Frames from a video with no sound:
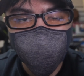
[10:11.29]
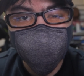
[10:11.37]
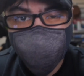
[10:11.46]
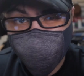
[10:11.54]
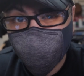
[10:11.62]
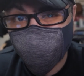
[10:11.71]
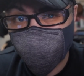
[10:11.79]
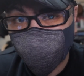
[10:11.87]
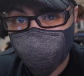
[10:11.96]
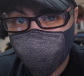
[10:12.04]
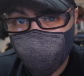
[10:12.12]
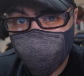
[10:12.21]
on a t-shirt
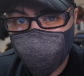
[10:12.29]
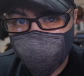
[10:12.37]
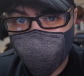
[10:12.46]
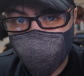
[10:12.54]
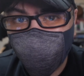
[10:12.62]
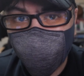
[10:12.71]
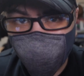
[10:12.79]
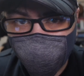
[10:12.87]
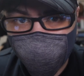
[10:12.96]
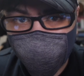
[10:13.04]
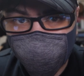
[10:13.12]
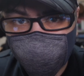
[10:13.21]
that I would wear.